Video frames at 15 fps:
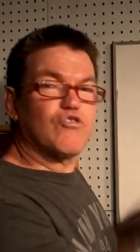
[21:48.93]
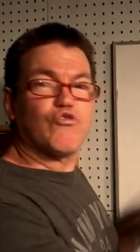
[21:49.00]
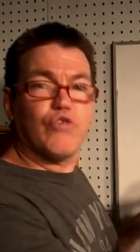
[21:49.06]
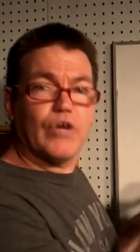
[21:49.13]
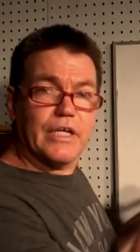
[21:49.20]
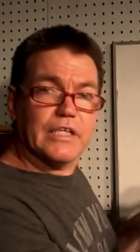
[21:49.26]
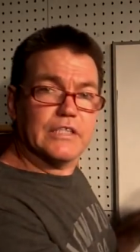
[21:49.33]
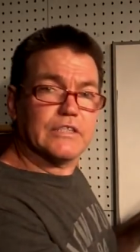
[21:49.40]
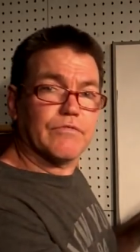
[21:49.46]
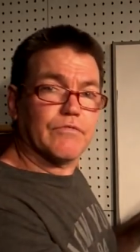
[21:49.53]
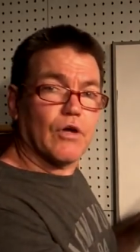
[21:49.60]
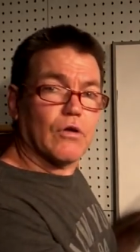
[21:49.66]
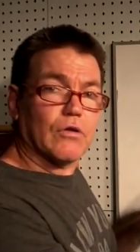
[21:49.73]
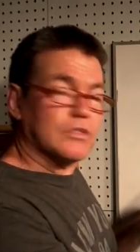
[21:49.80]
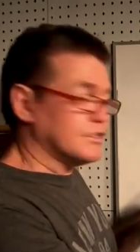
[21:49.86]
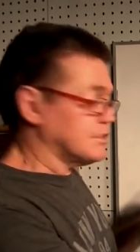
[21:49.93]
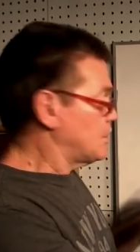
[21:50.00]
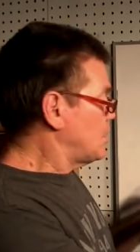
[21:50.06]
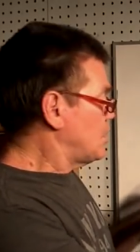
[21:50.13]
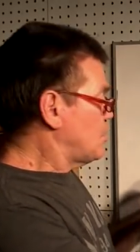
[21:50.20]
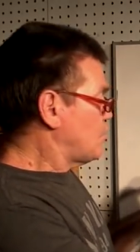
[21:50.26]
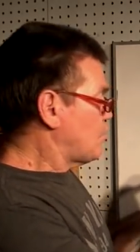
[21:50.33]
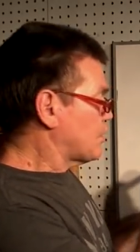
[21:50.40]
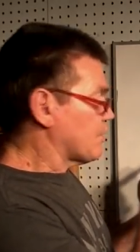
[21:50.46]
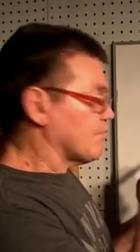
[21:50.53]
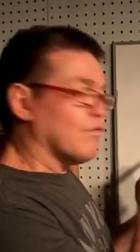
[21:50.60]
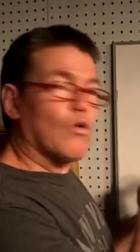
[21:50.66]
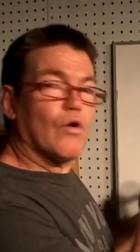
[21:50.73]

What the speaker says: trillions of dollars worth of